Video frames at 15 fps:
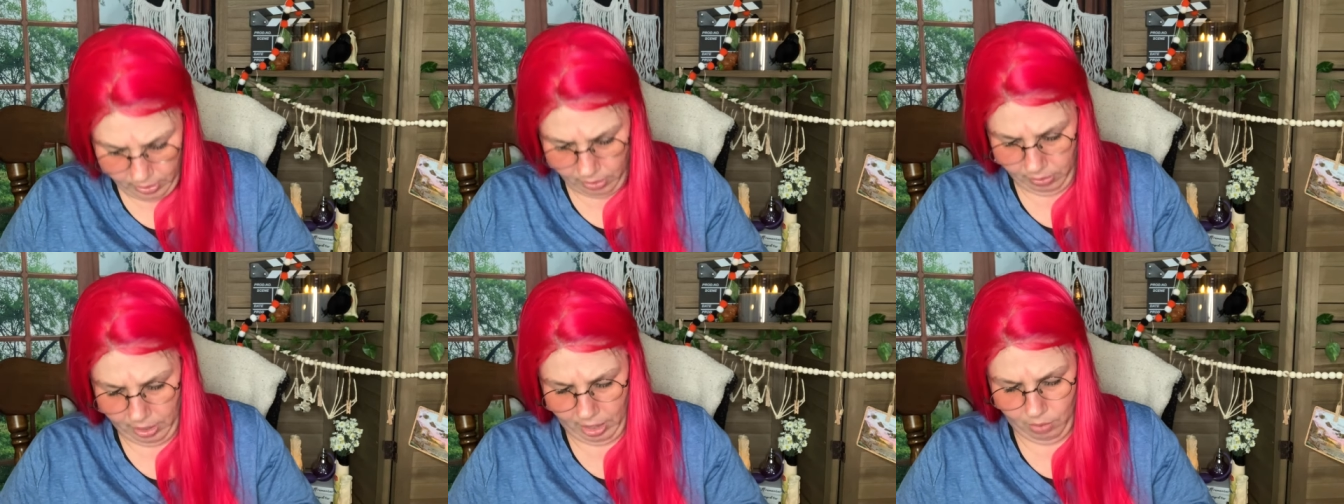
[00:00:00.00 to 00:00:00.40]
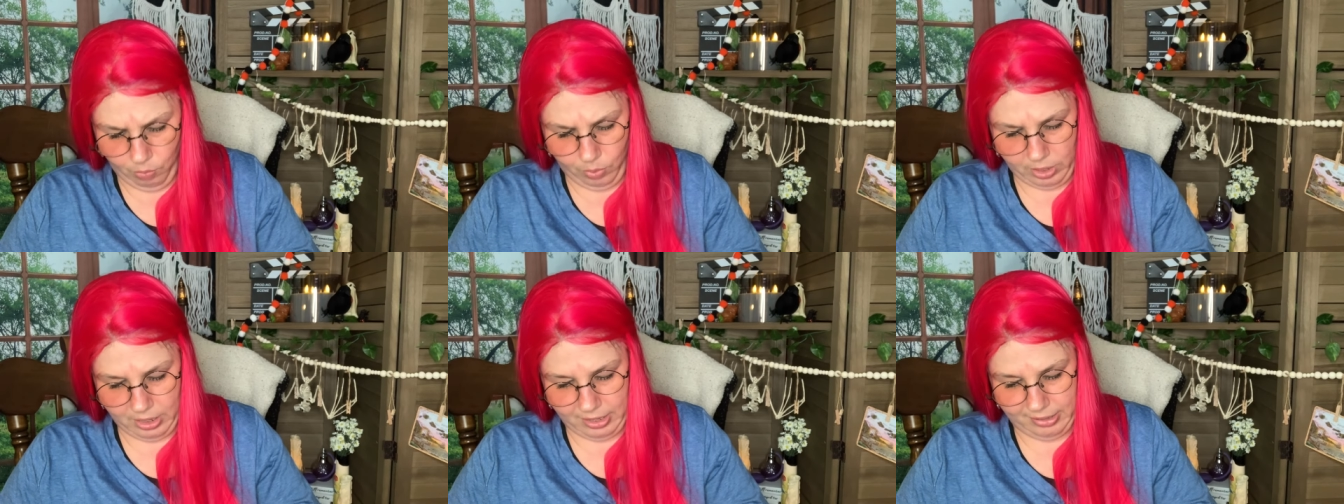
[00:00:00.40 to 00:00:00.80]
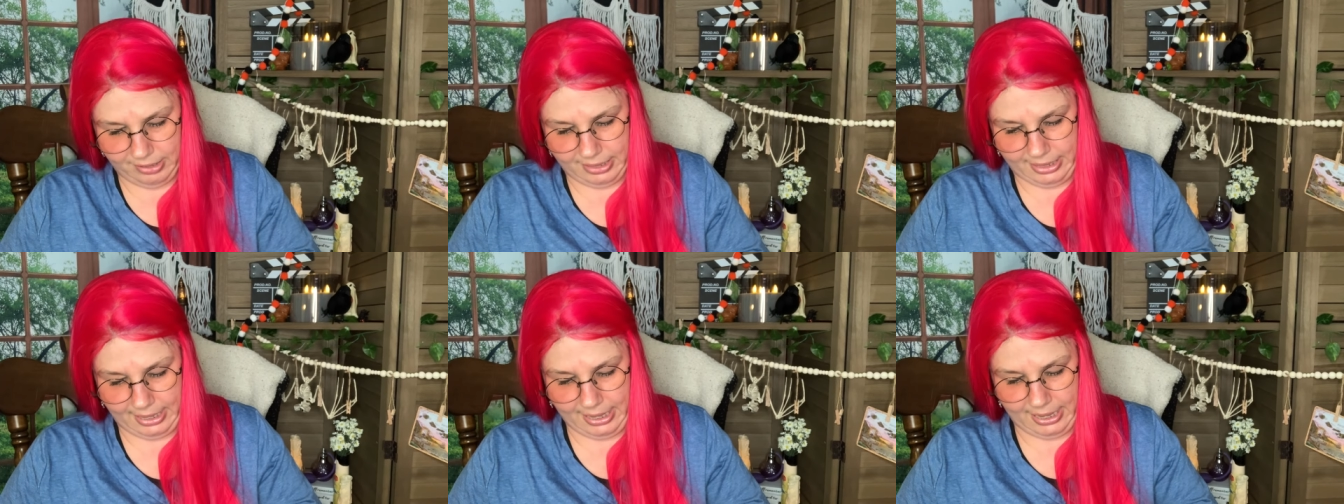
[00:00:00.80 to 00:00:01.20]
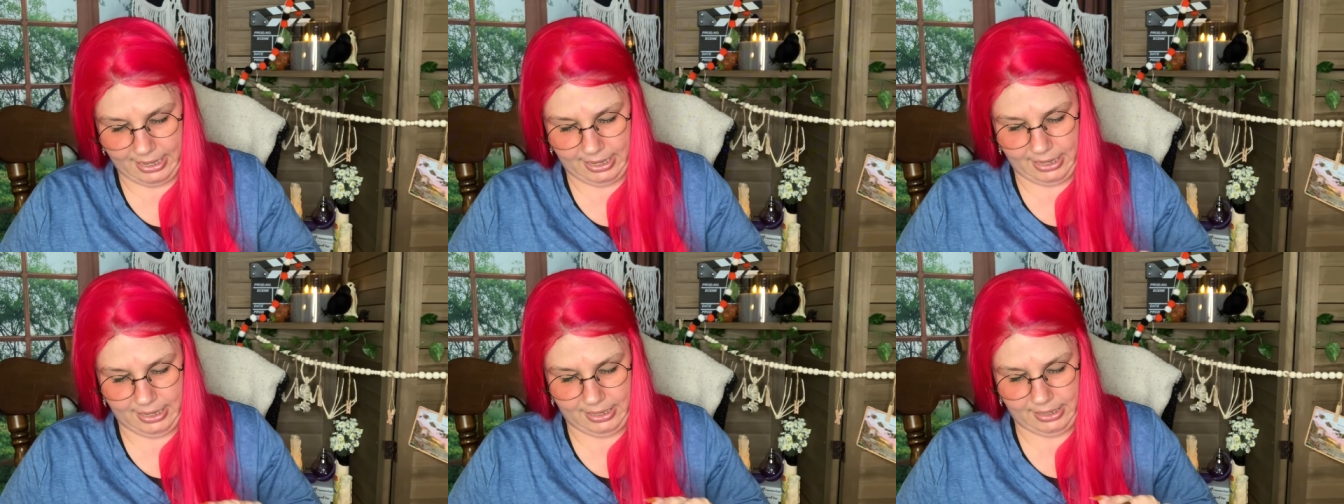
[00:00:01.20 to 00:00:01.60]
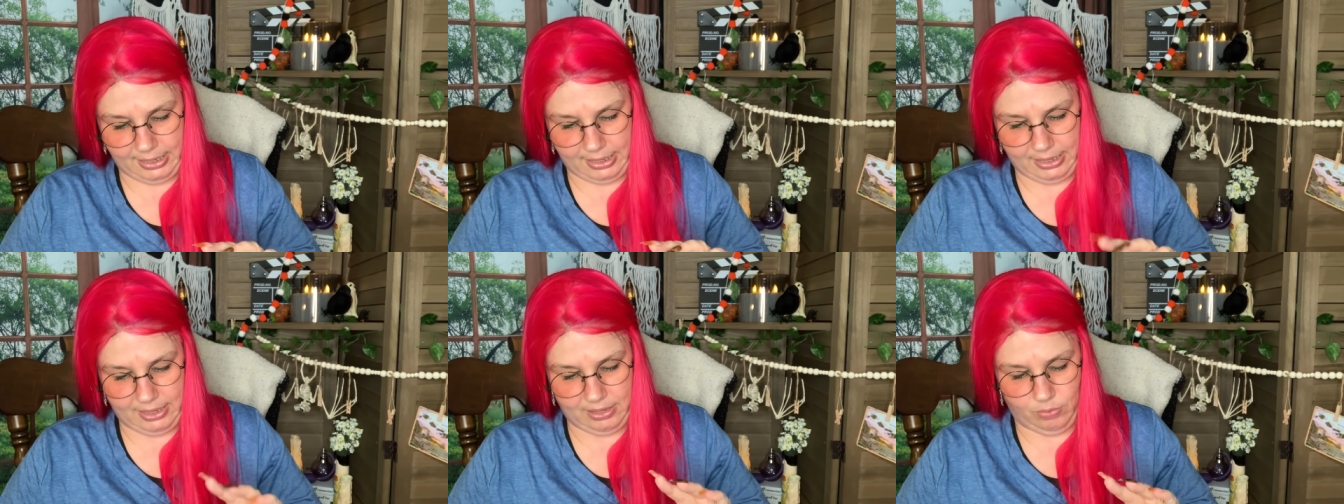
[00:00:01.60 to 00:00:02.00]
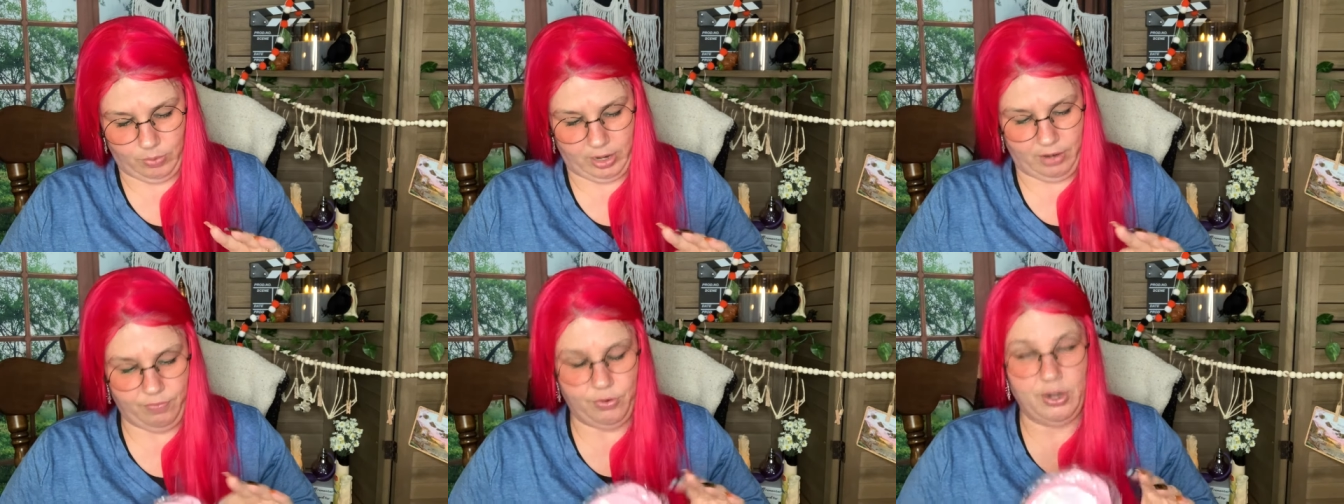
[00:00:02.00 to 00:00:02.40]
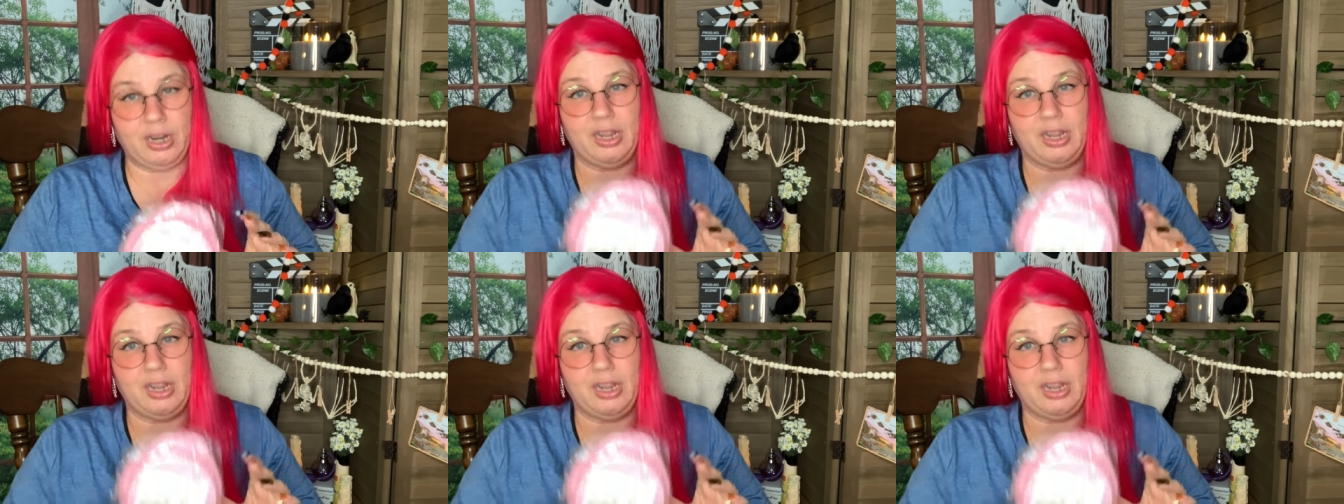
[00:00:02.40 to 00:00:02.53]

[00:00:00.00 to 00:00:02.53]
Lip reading: Okay, what is this? Whatever it